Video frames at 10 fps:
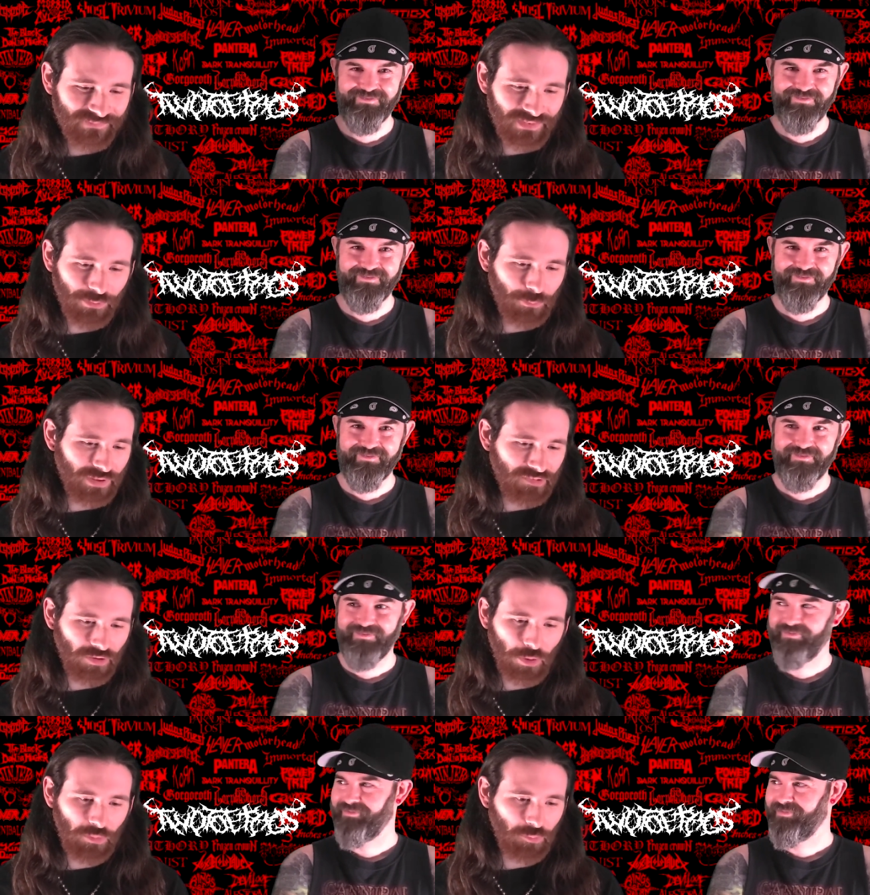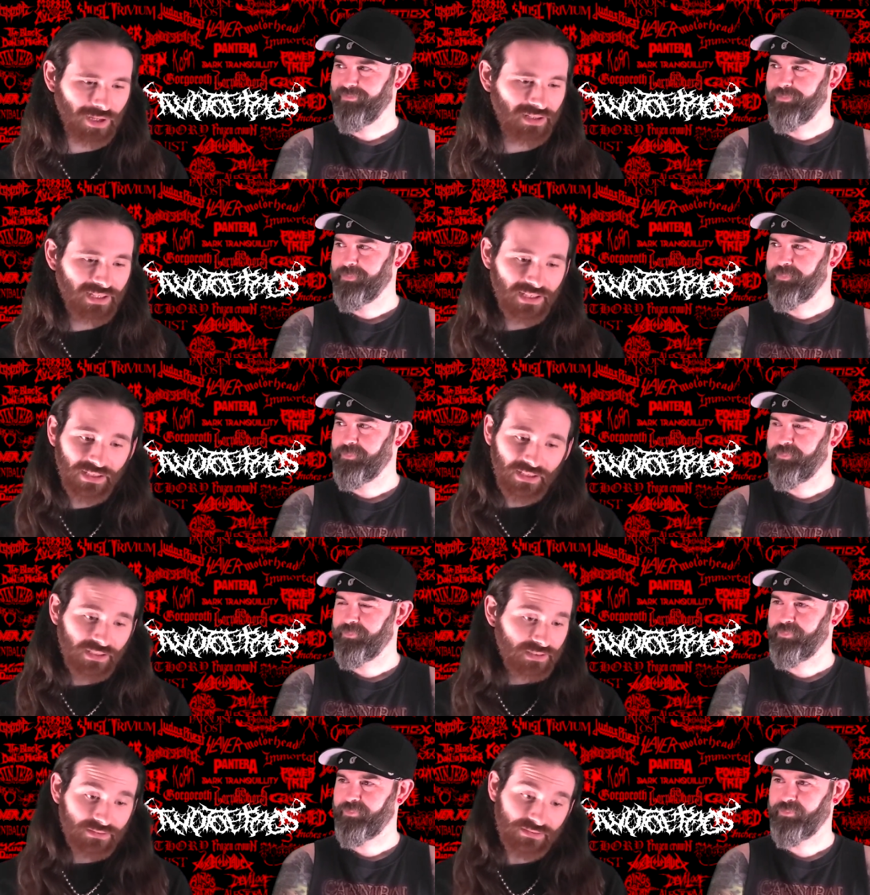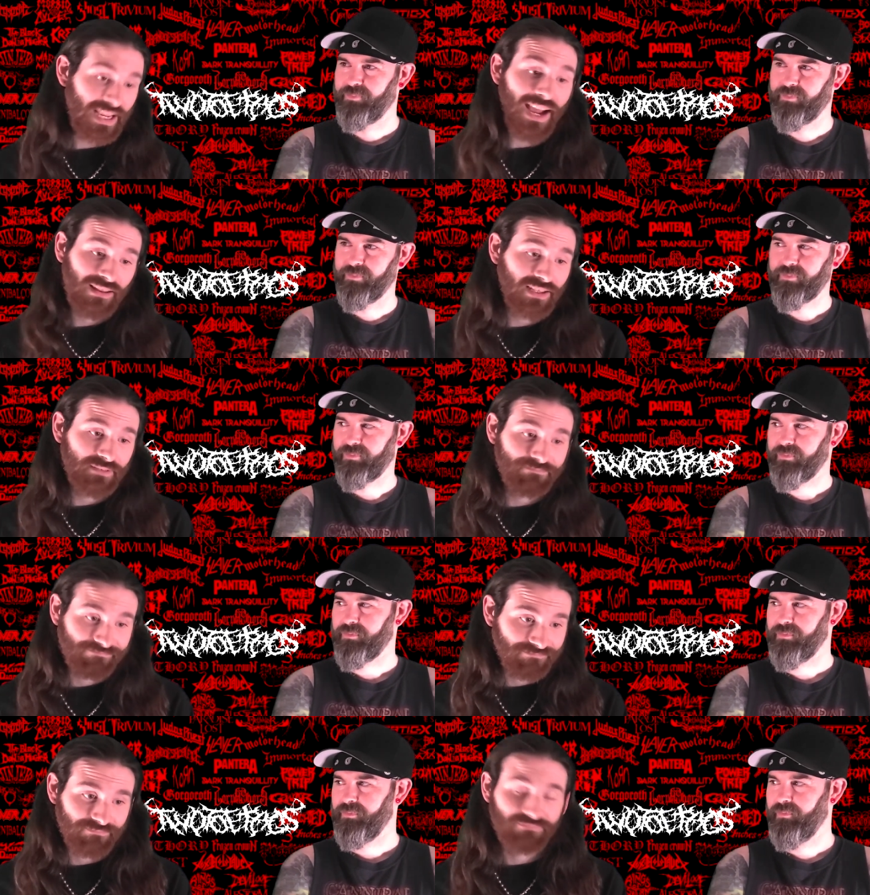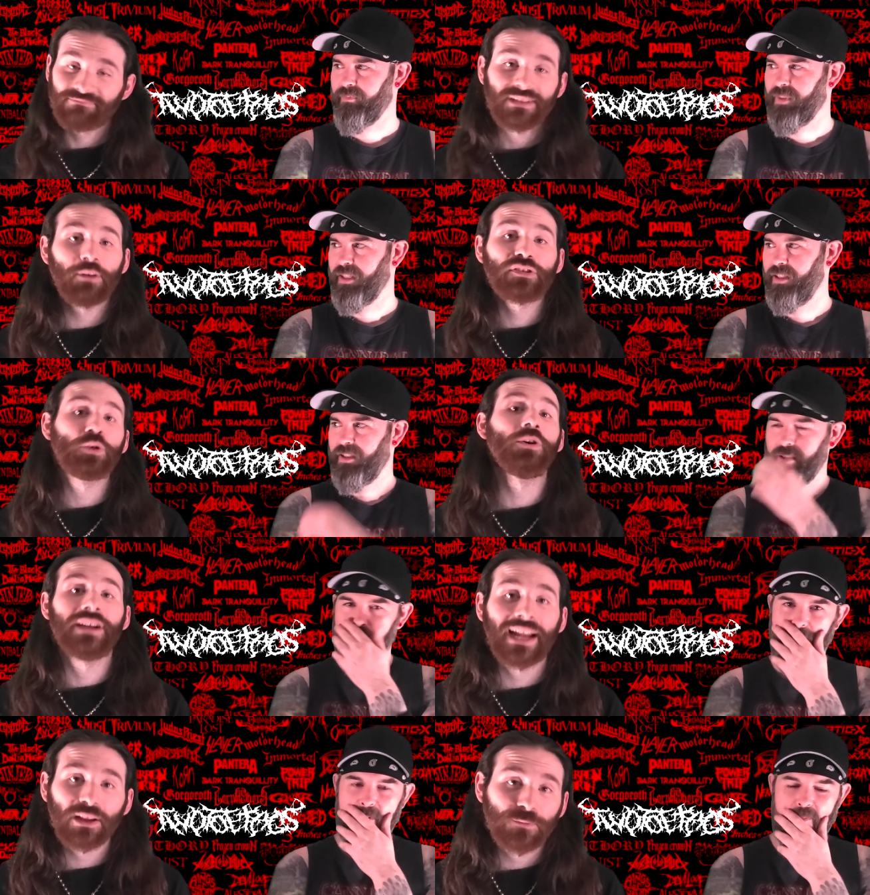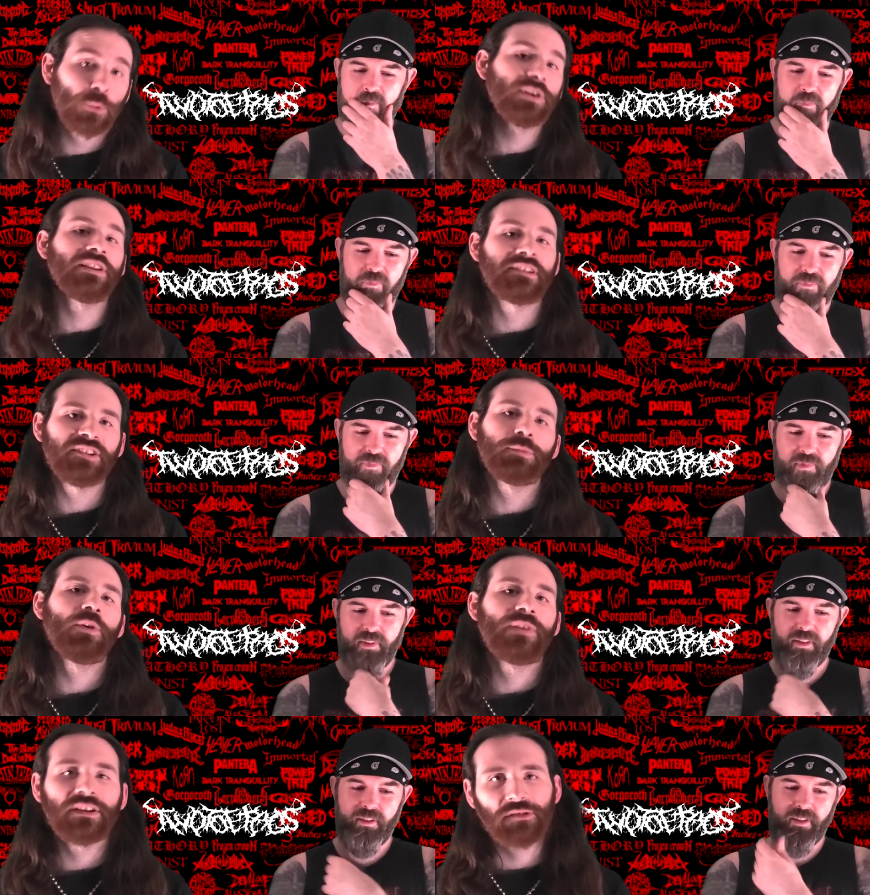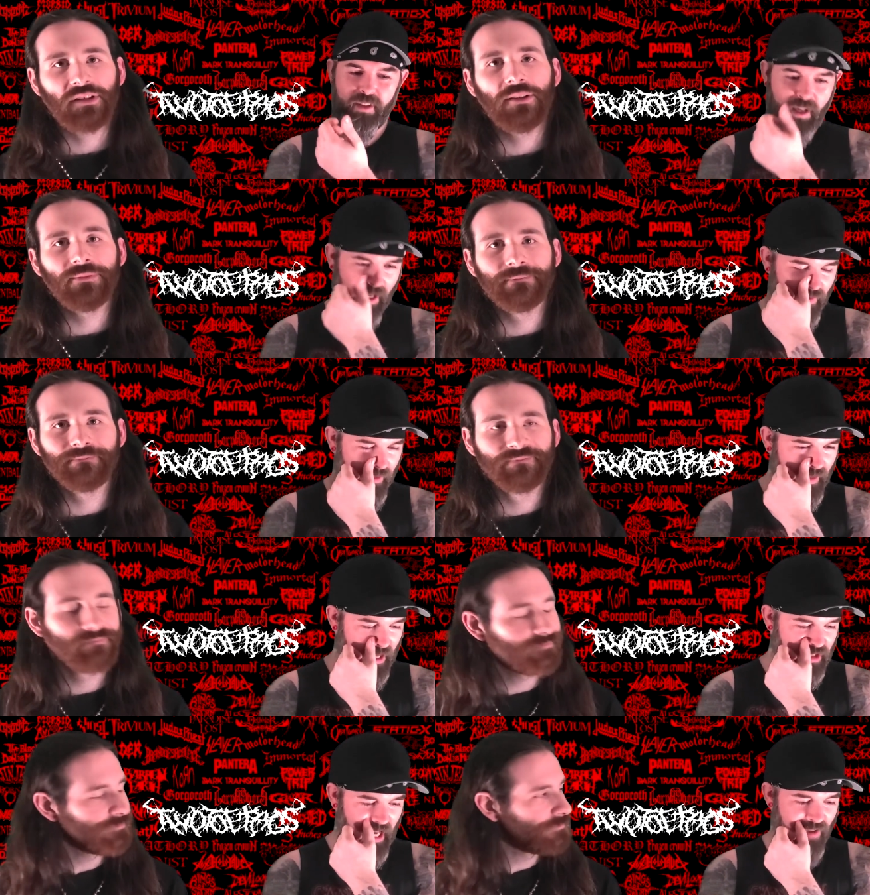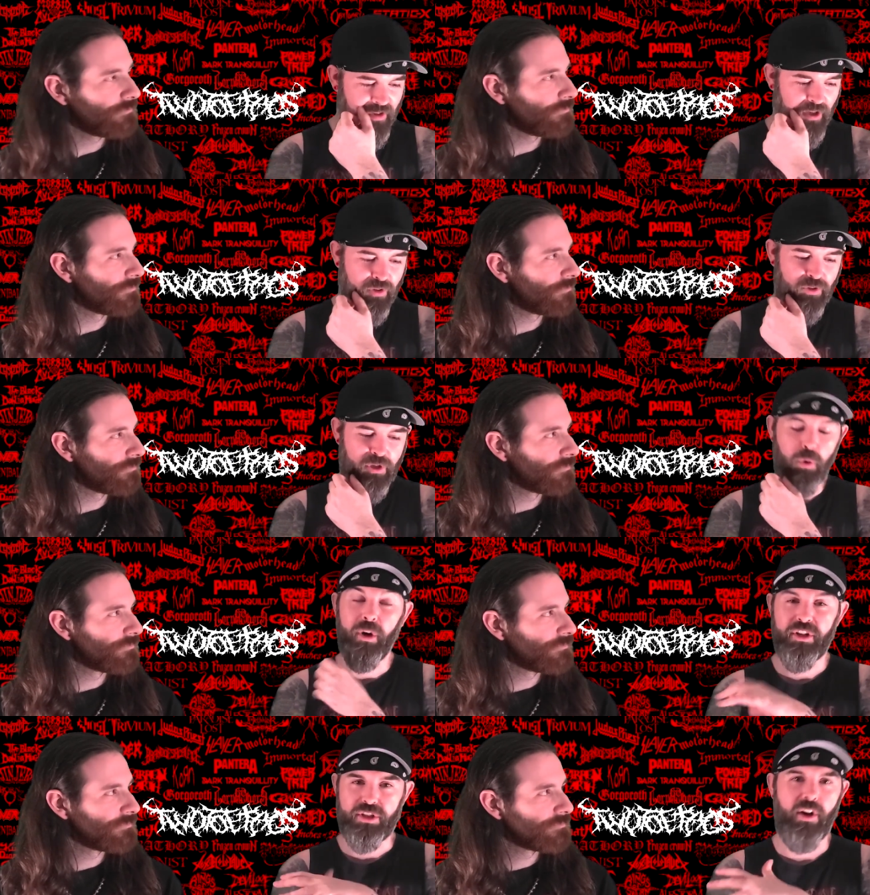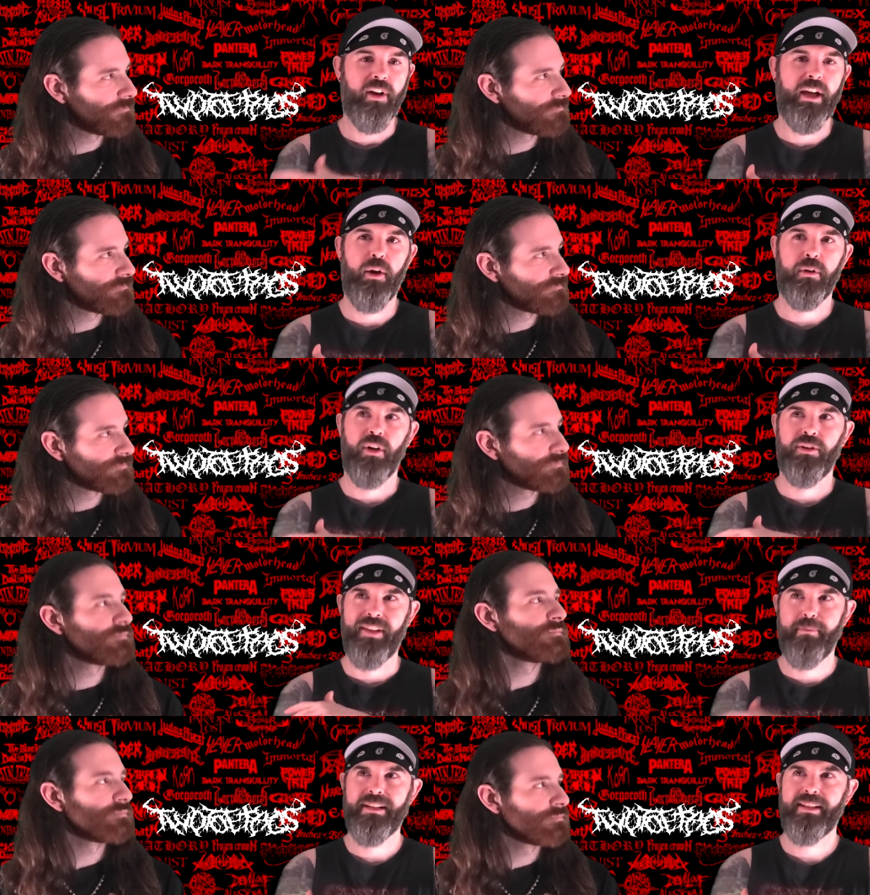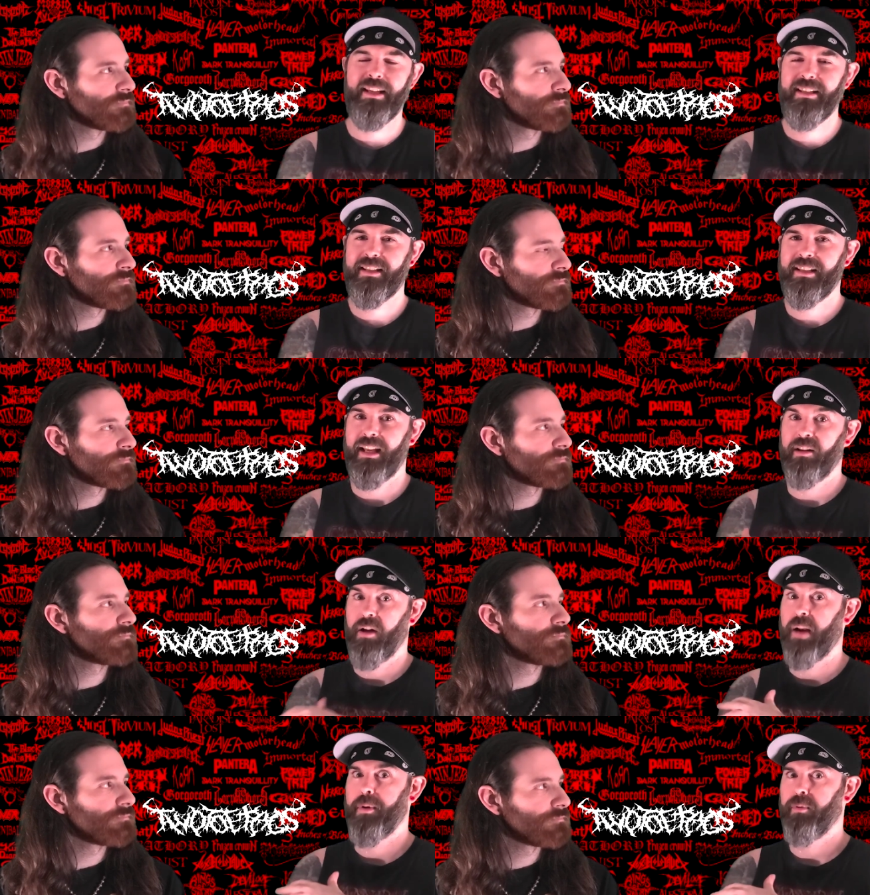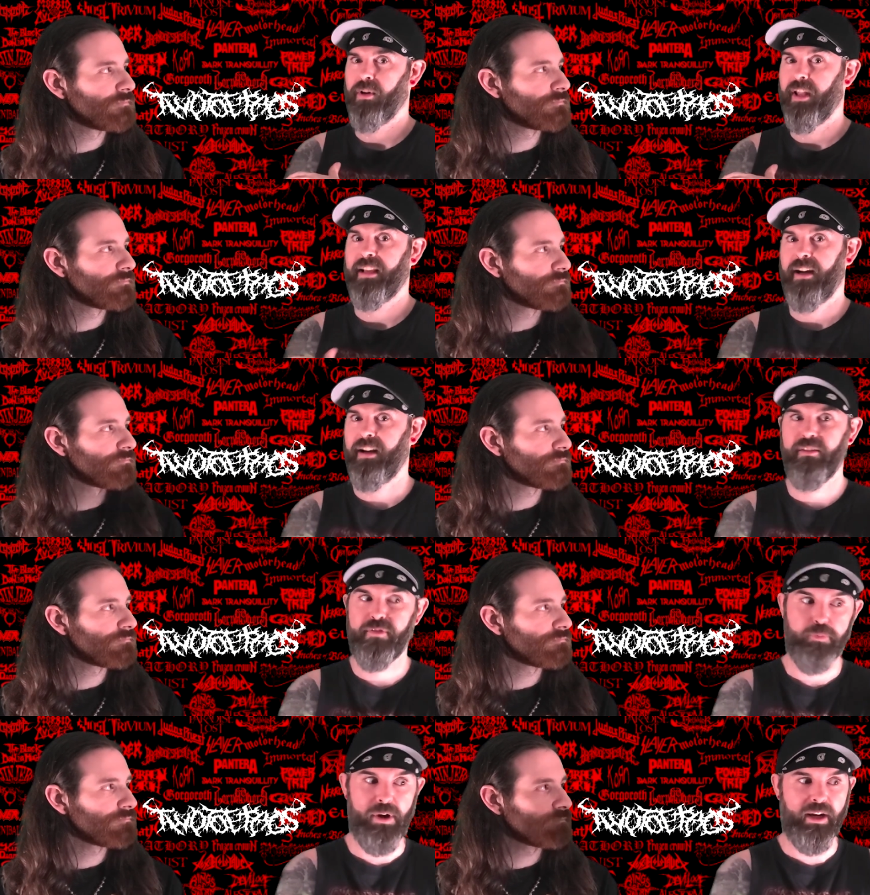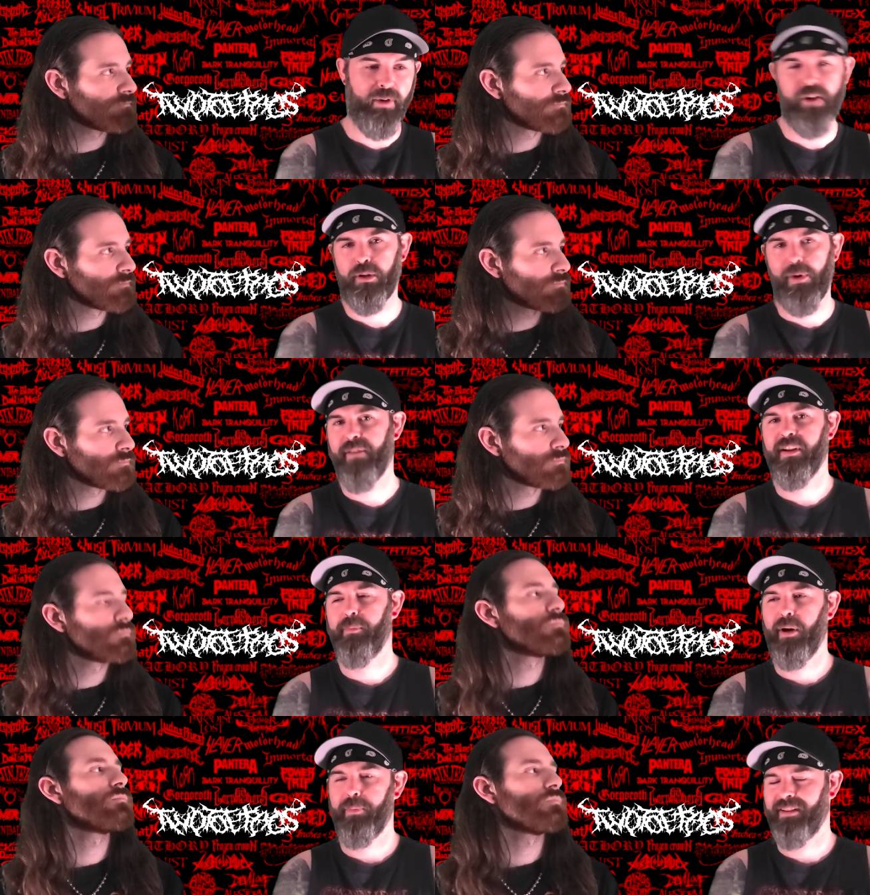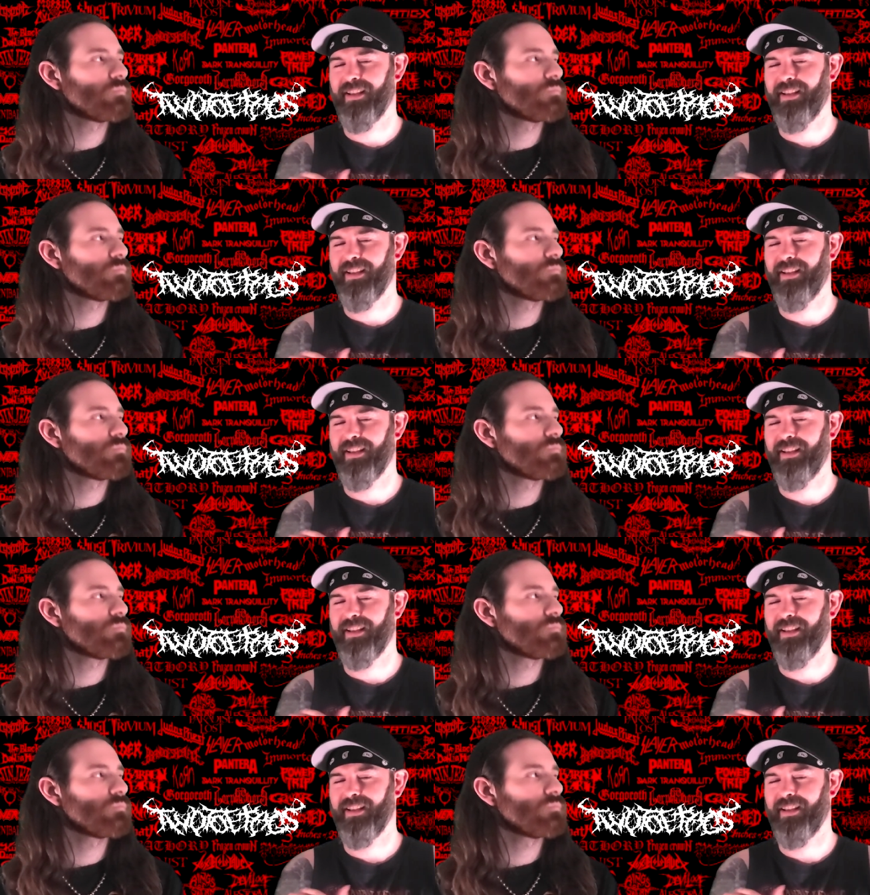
Speaker 1: with, with the solo as well. Yeah, like that was cool, and I look forward to listening to more Face Yourself.
Speaker 2: I think they actually have another newer song out called Nemesis that a lot of people are like kind of spreading around and raving about, but it